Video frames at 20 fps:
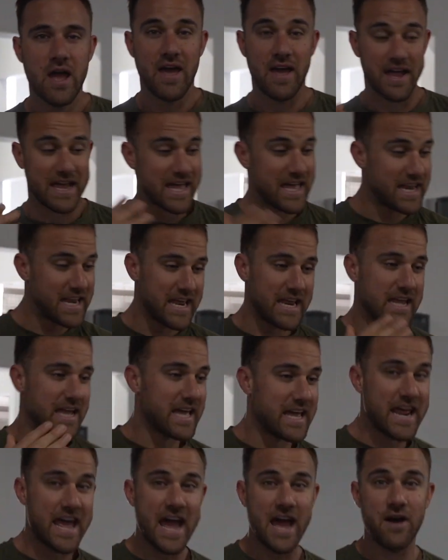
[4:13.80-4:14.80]
I get in,
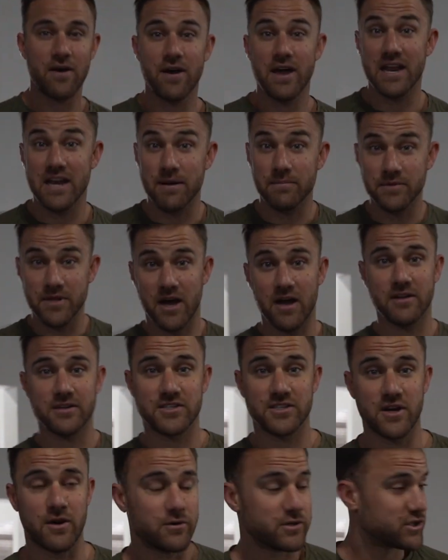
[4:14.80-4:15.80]
get out, and I'm done.
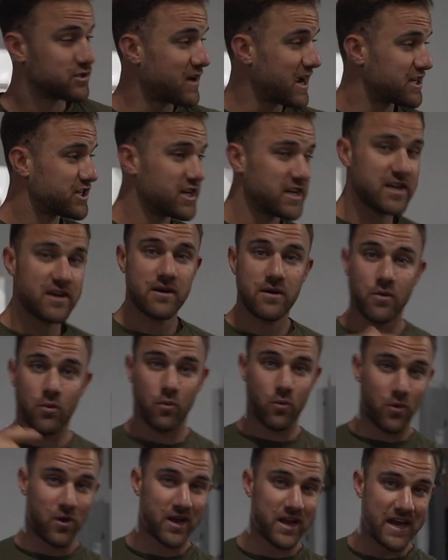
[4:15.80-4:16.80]
So stretching,
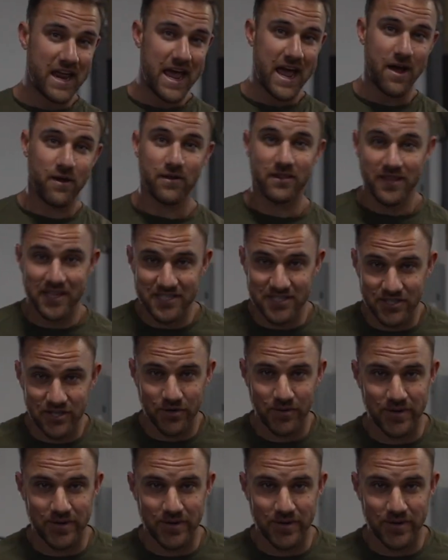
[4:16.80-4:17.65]
working out, let's do